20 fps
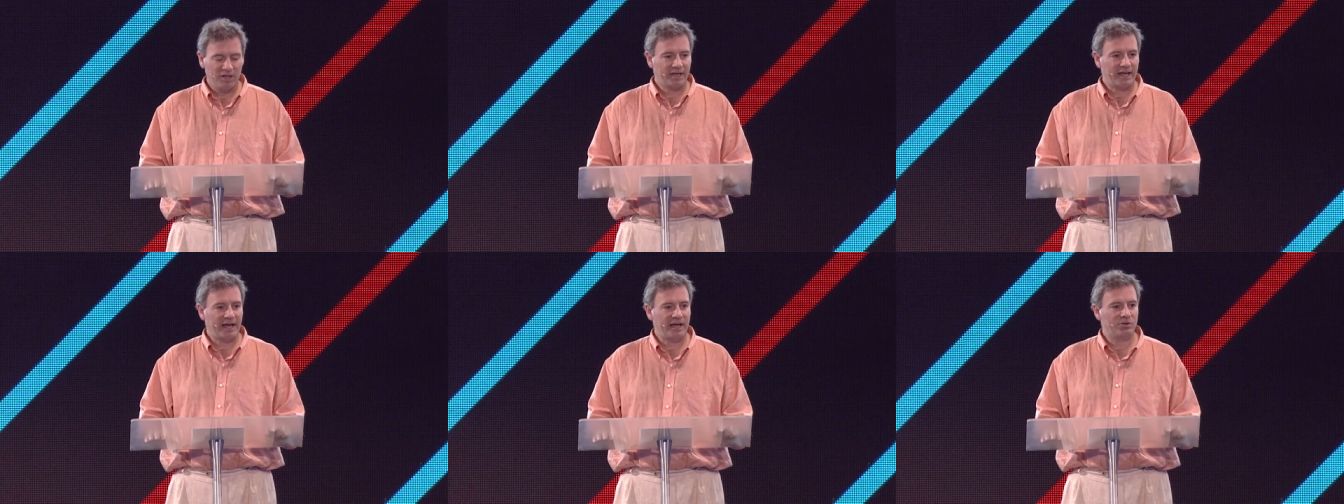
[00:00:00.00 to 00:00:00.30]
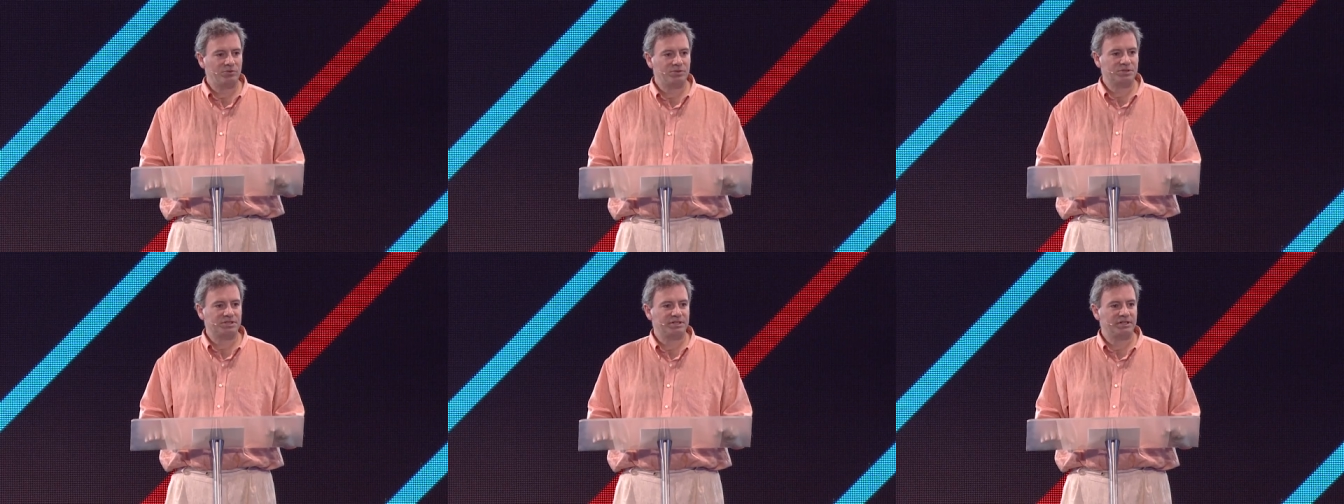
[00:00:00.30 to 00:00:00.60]

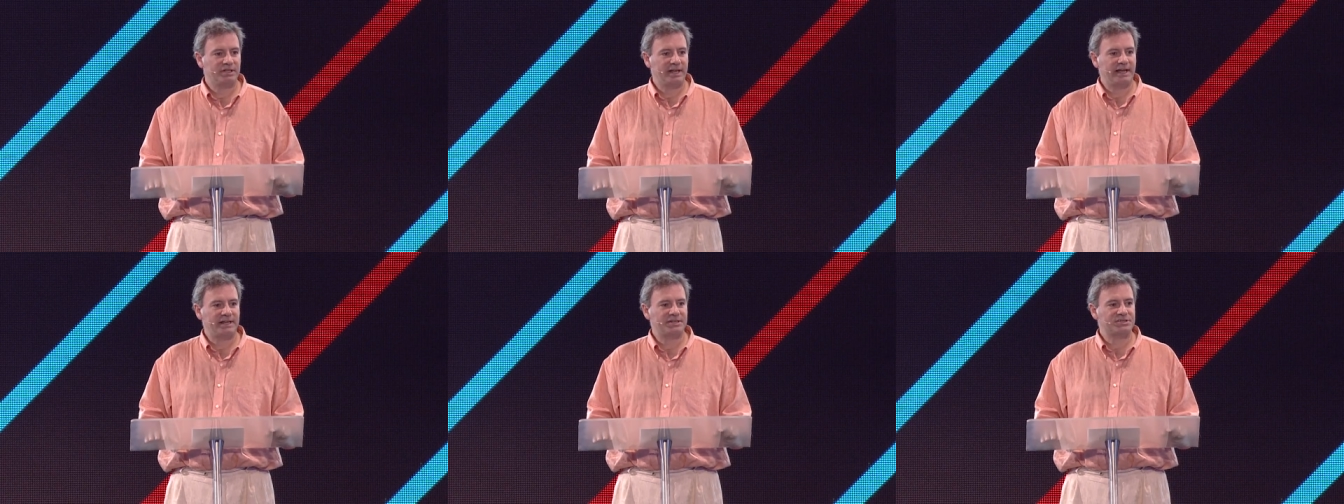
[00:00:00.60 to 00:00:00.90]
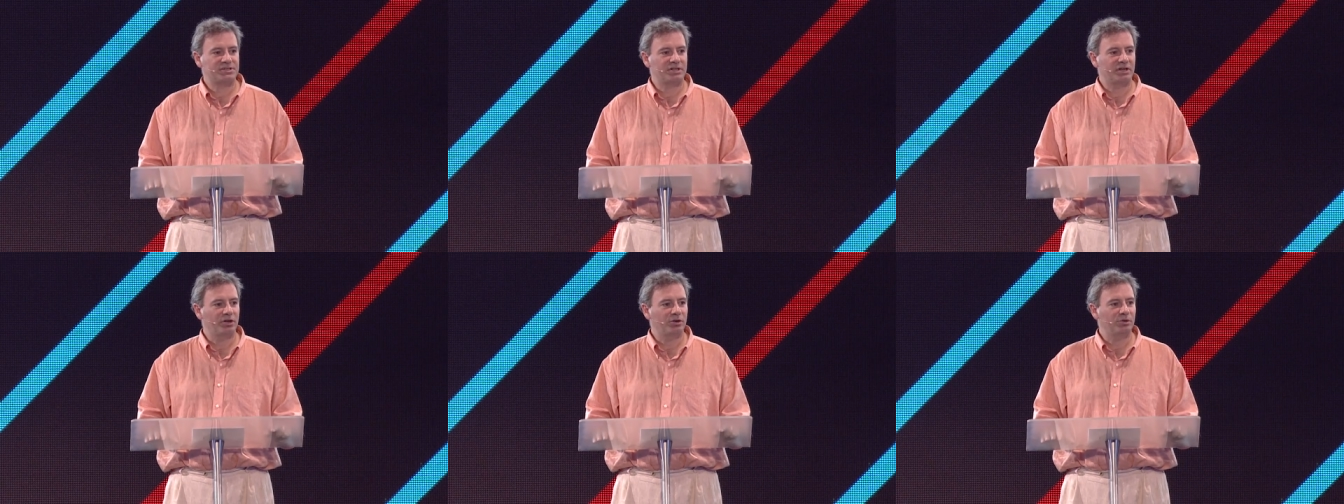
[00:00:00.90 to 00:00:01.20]
Count
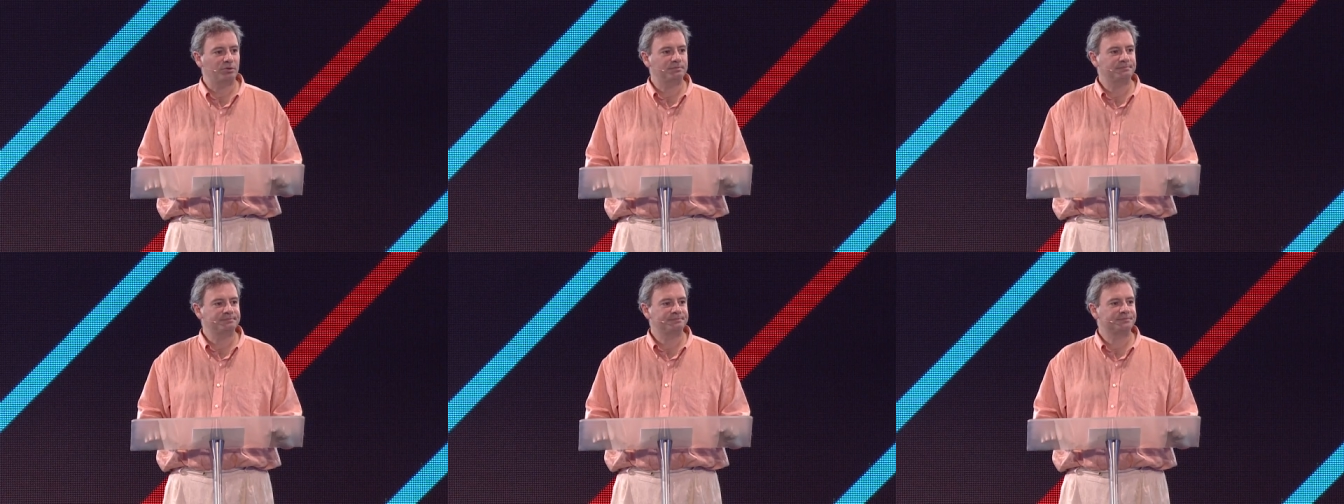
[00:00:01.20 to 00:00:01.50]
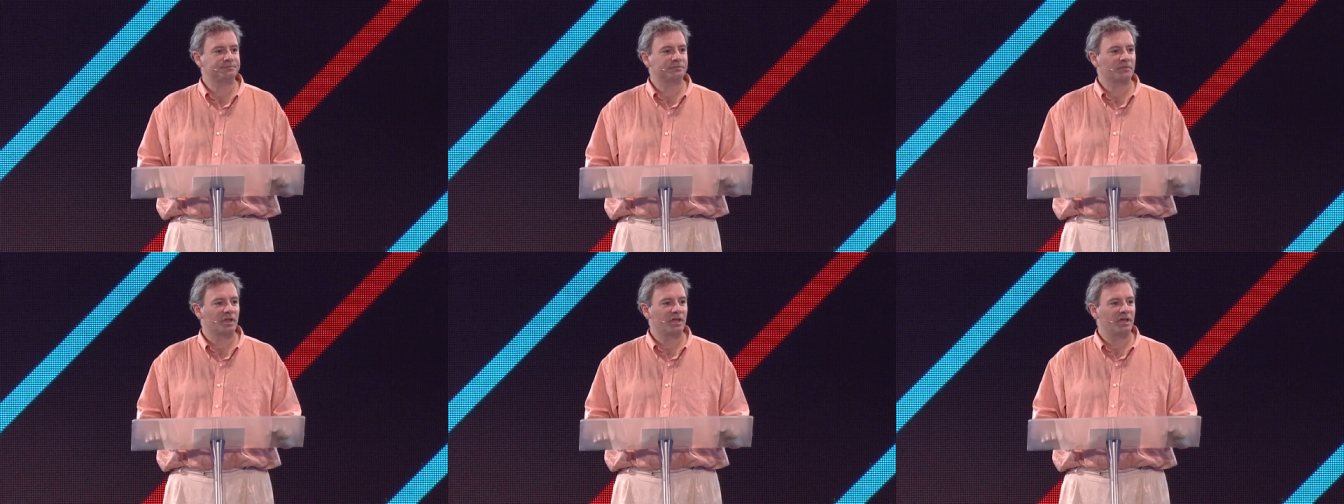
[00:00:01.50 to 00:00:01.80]
Laszlo,
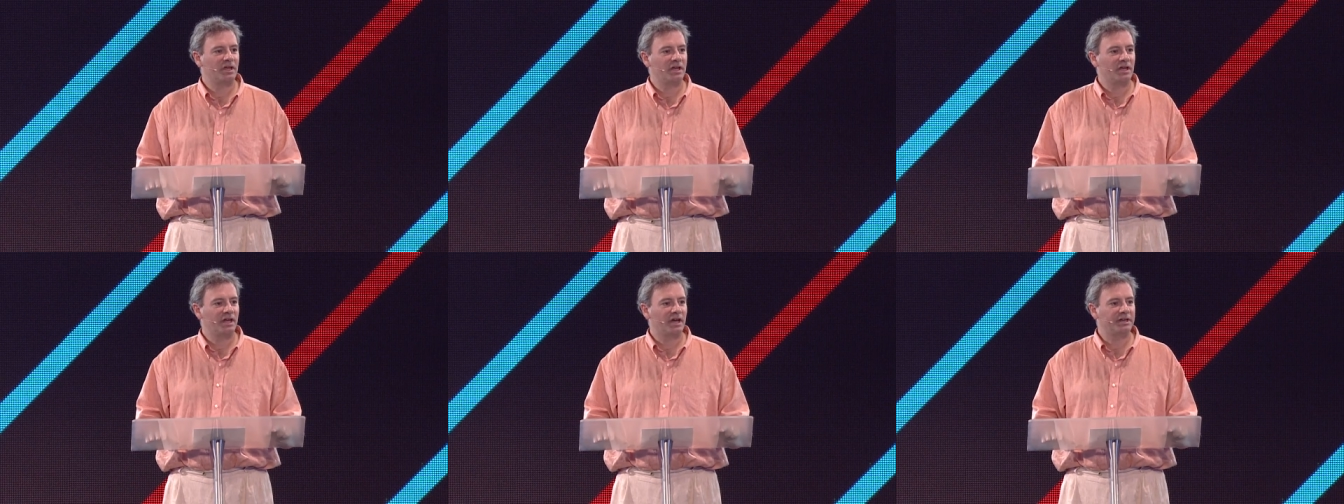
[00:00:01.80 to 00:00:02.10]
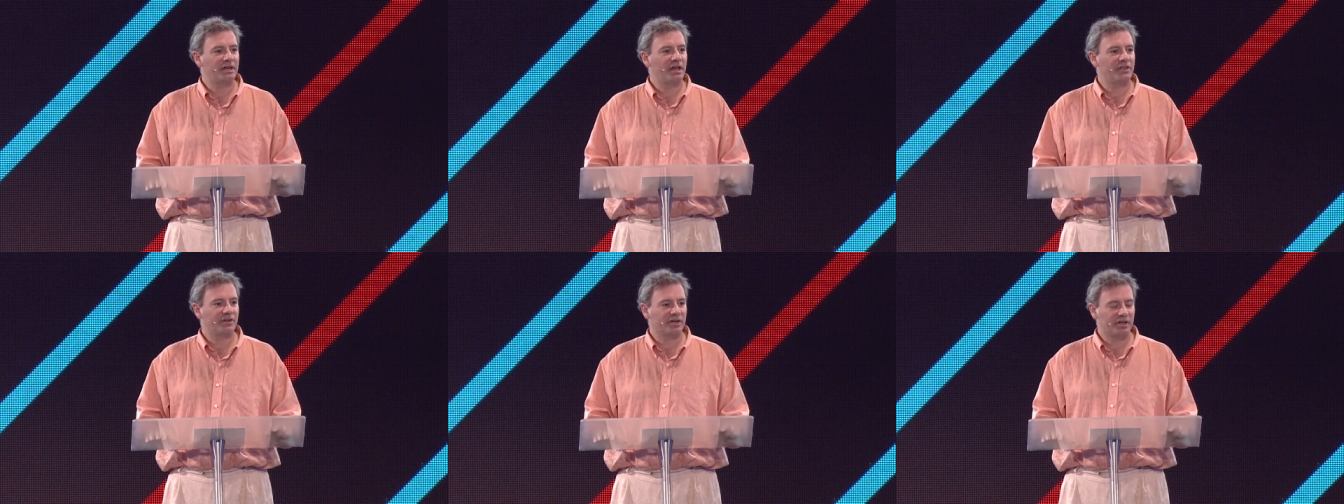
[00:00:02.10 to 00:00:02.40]

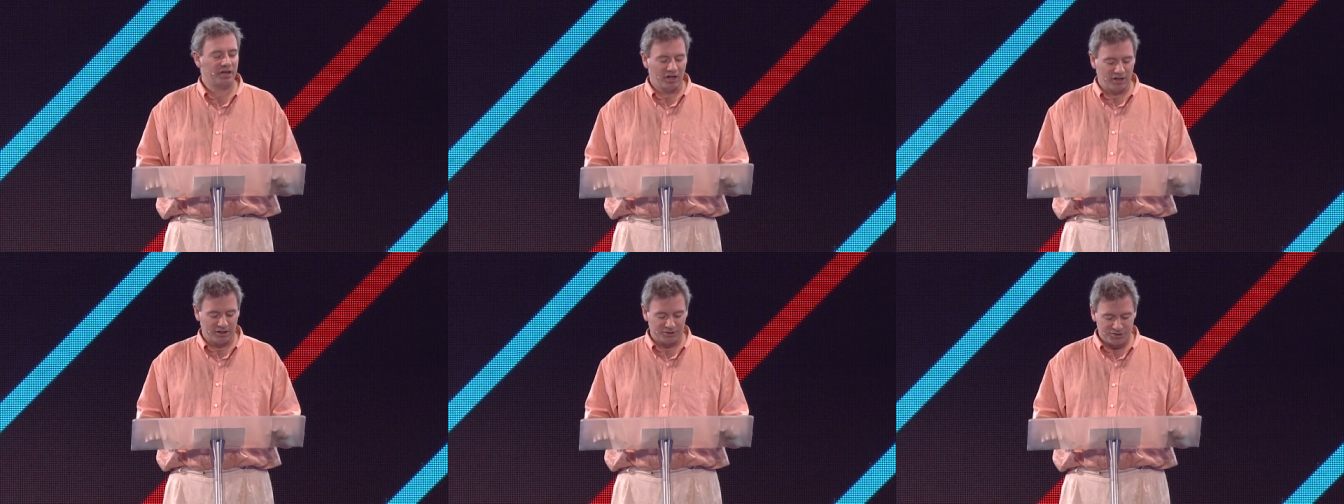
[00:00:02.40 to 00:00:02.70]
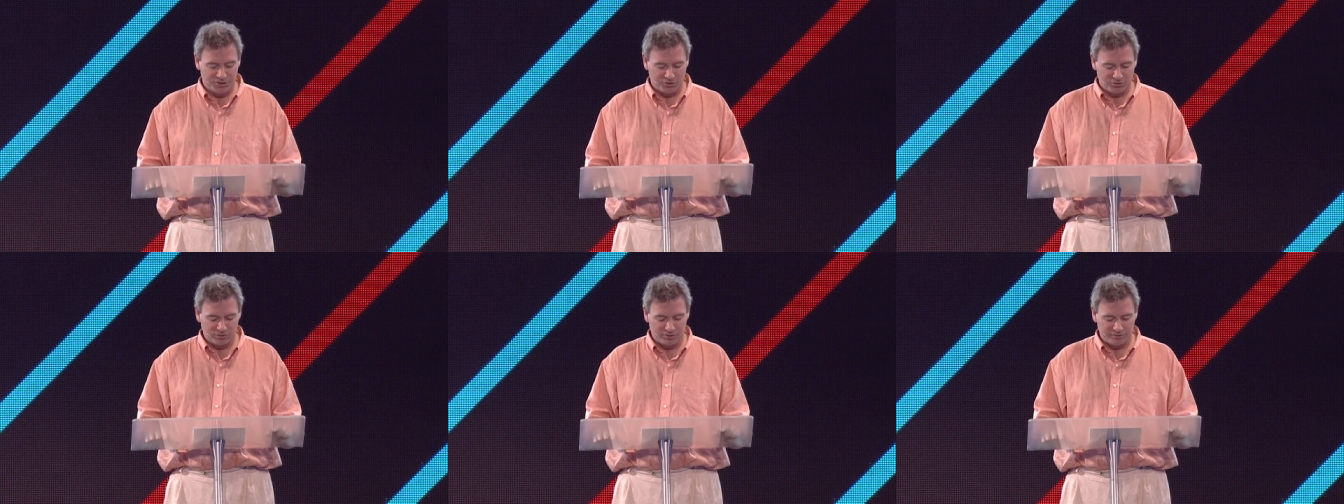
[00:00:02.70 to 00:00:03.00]
another
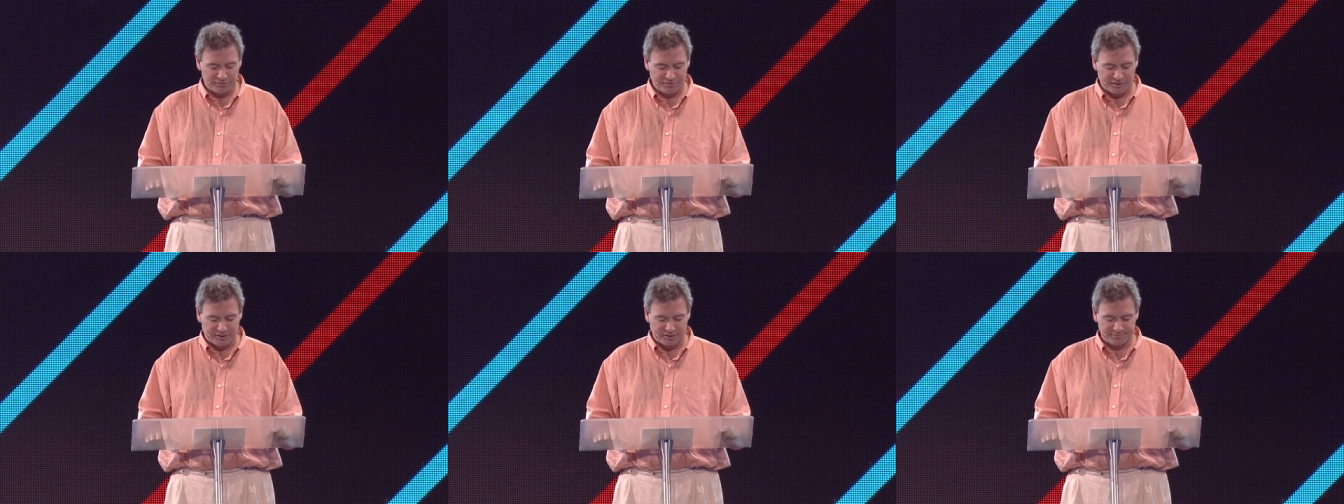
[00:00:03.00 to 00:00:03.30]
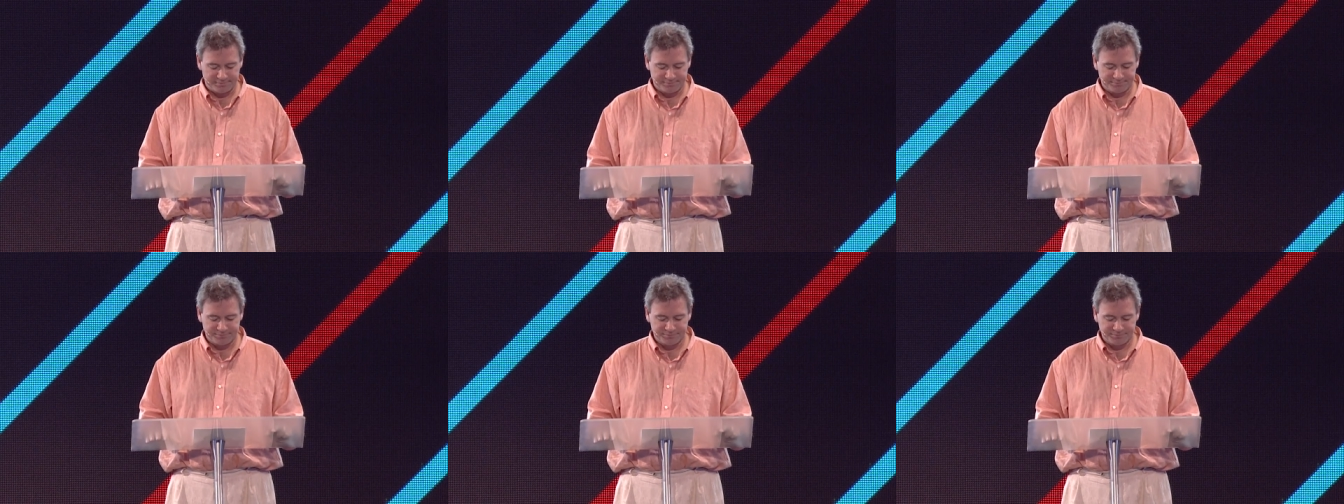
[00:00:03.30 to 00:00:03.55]
cartographer,